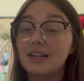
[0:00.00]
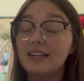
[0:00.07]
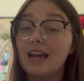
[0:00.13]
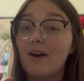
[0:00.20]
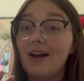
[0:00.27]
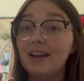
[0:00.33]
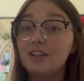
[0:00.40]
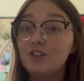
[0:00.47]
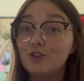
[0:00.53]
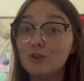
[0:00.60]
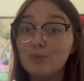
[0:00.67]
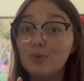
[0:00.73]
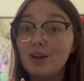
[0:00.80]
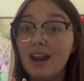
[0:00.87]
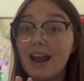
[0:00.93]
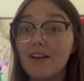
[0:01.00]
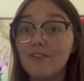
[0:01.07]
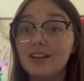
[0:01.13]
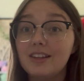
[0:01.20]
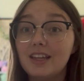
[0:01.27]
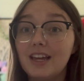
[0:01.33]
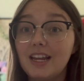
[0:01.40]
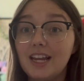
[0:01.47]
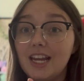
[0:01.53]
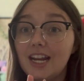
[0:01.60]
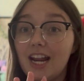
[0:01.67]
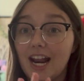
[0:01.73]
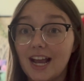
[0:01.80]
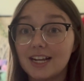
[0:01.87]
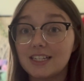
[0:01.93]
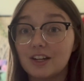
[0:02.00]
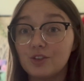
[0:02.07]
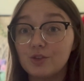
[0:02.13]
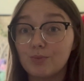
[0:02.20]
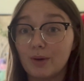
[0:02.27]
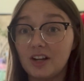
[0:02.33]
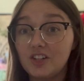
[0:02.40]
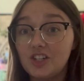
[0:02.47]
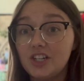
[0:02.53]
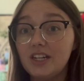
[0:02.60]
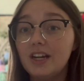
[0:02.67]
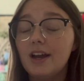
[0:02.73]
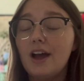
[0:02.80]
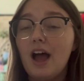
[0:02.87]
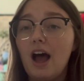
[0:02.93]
Now I do put everything in an Excel spreadsheet,